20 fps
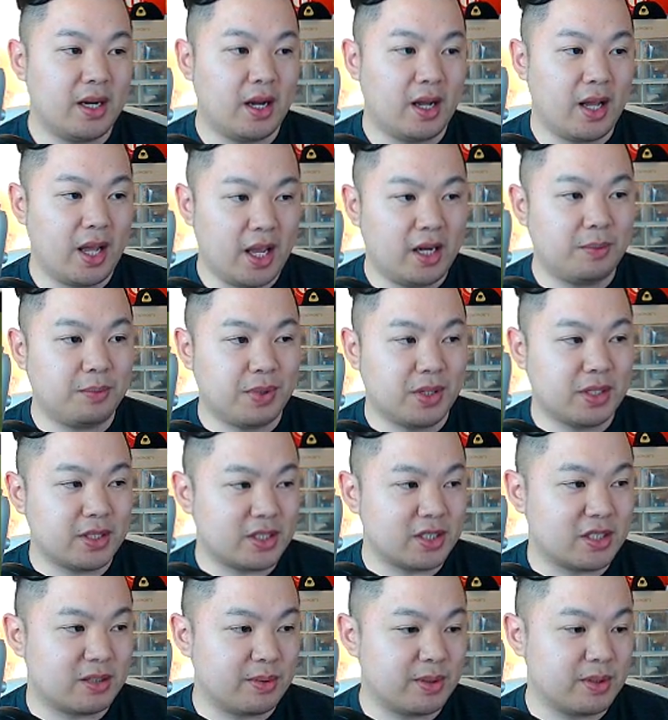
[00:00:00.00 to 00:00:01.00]
and
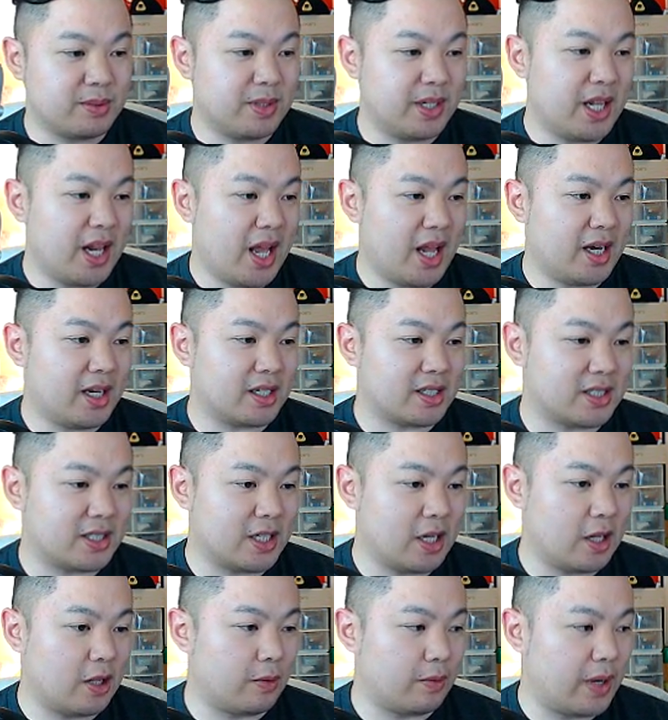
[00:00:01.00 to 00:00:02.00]
80 plus in sprint speed
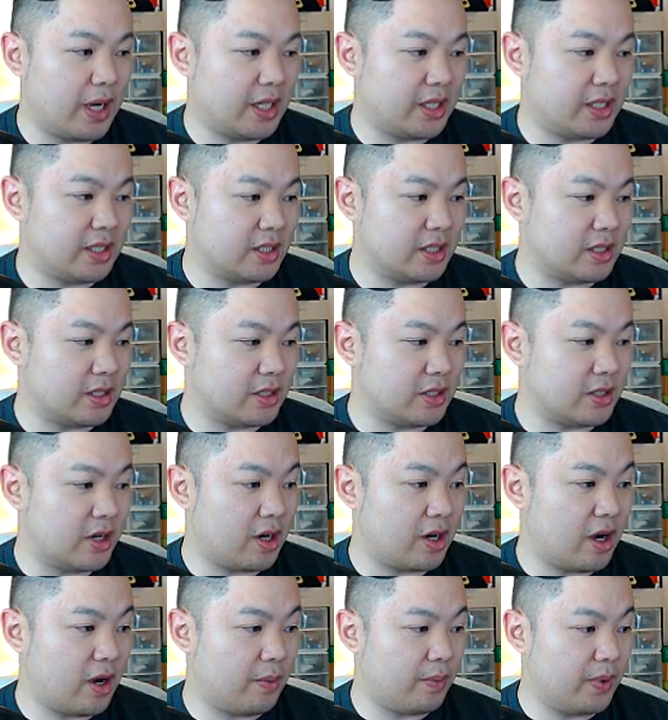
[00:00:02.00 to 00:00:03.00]
and
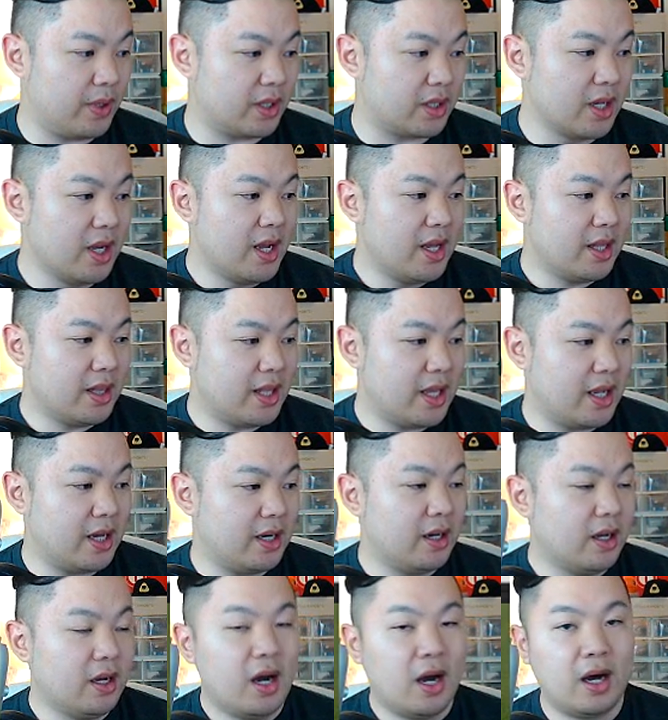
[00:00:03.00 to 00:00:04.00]
acceleration to start off with.
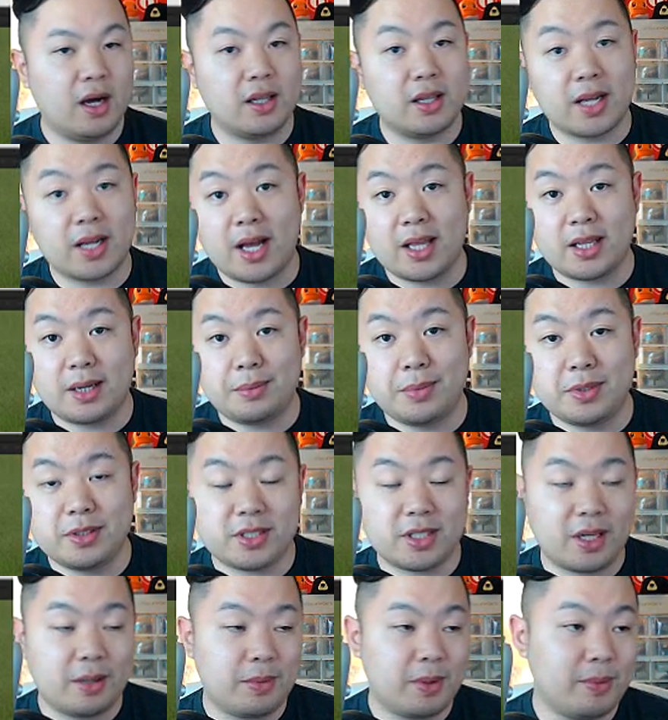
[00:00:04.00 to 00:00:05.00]
Then the
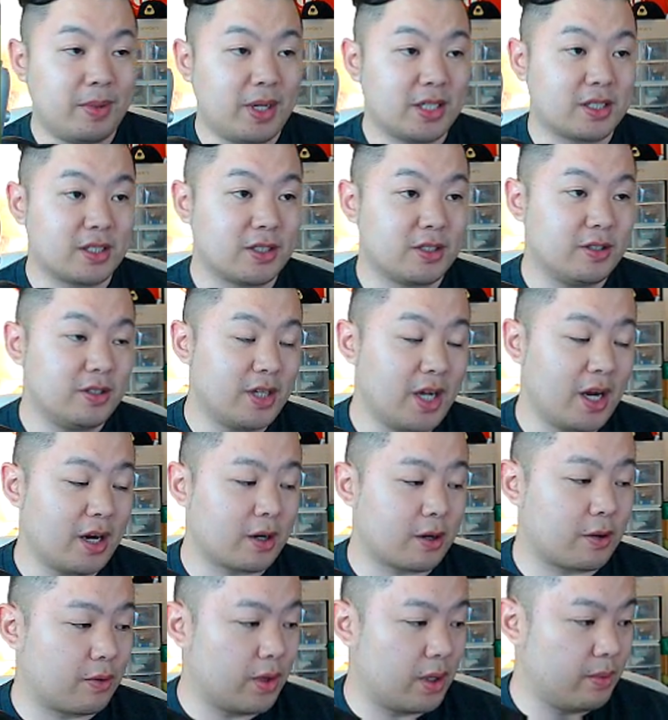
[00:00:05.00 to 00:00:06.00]
guy that I'm using in my
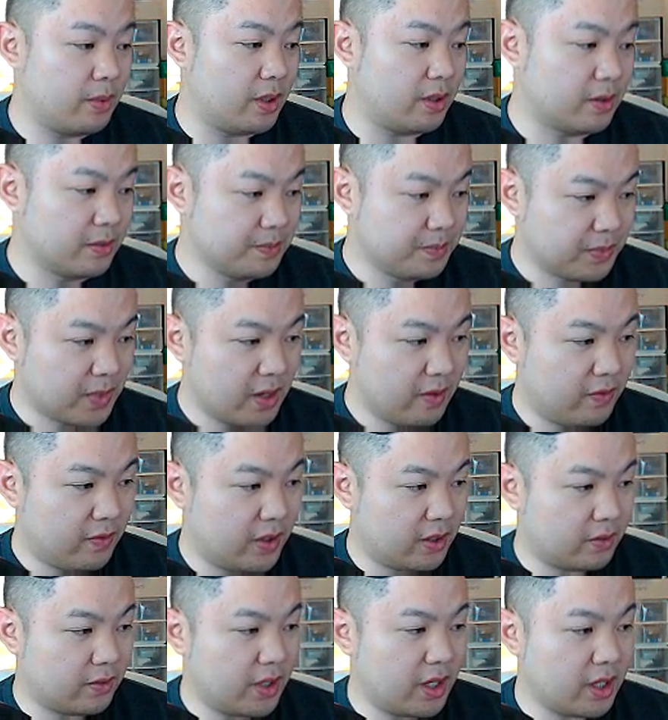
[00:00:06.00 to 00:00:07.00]
Manchester United career mode,
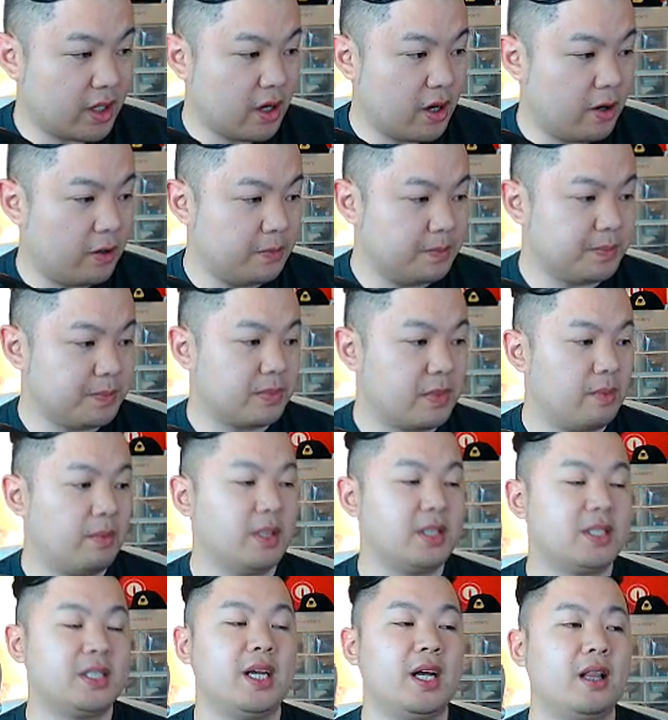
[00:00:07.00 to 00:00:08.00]

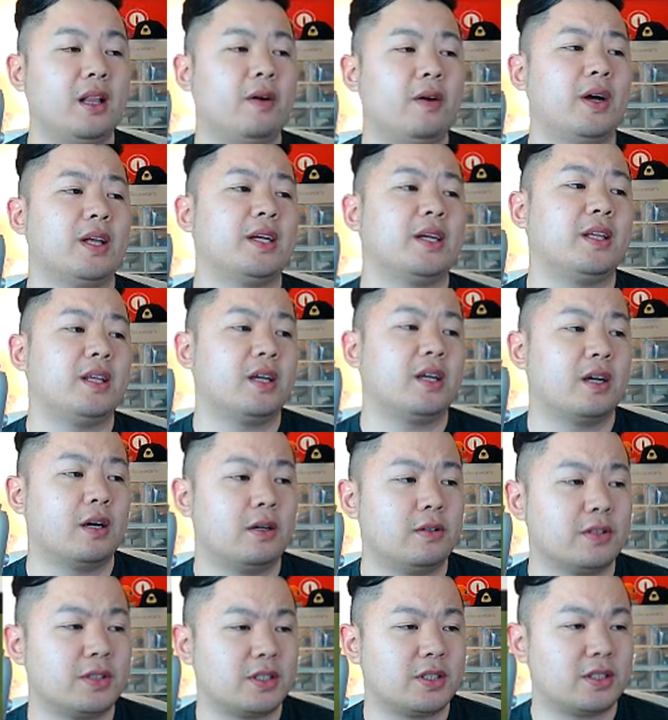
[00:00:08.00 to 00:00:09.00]
Federico Mattiello. I
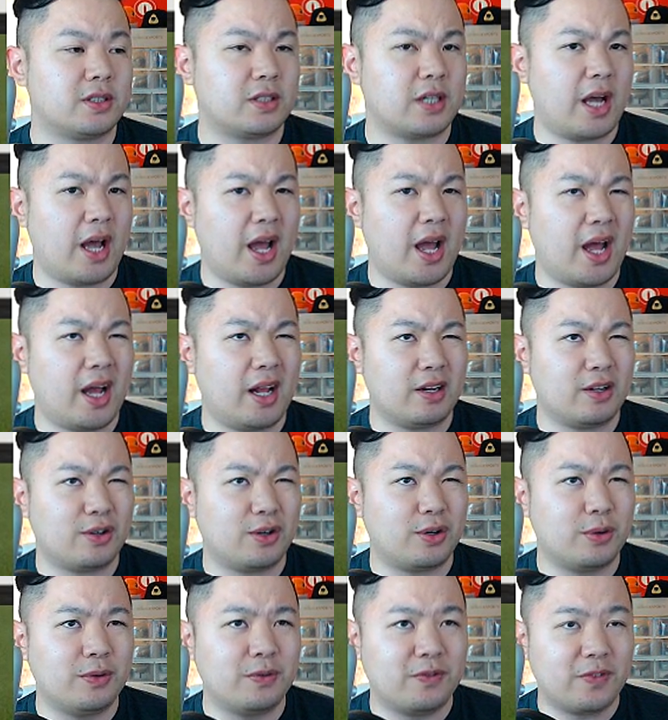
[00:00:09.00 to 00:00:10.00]
think he goes
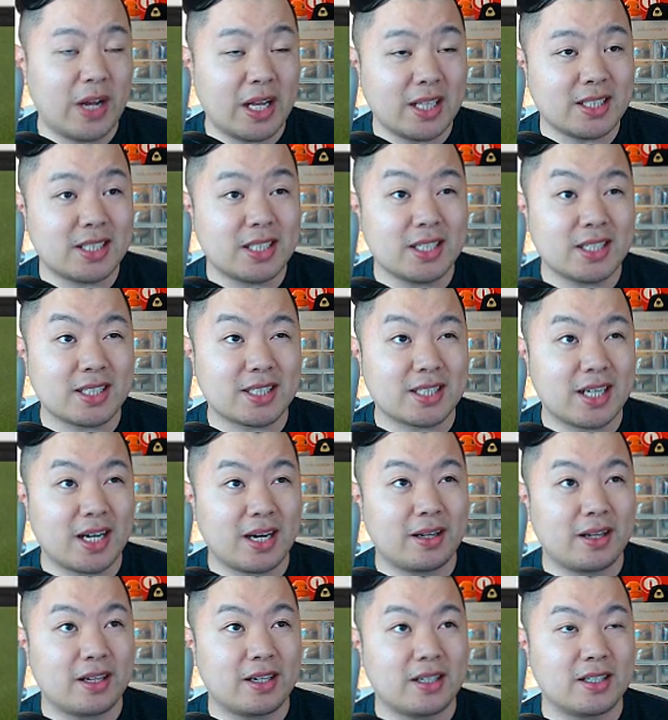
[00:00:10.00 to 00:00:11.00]
at
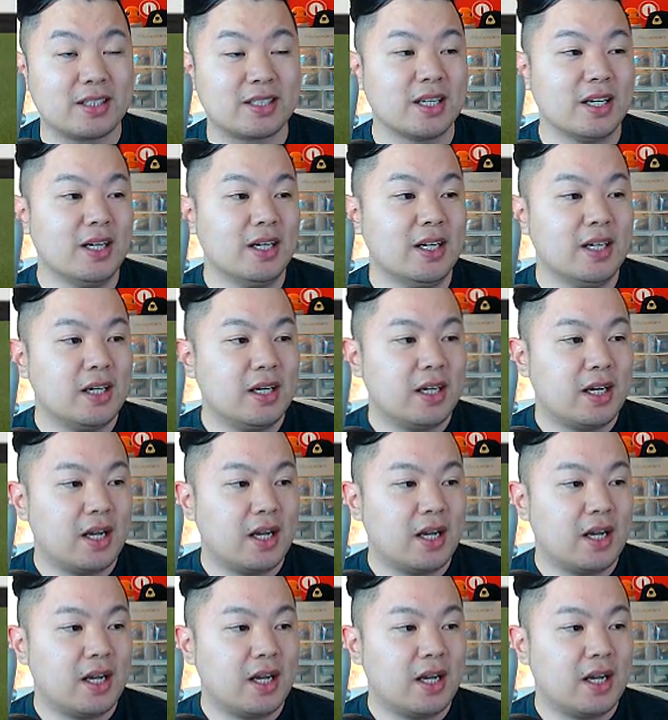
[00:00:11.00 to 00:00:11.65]
Juventus, and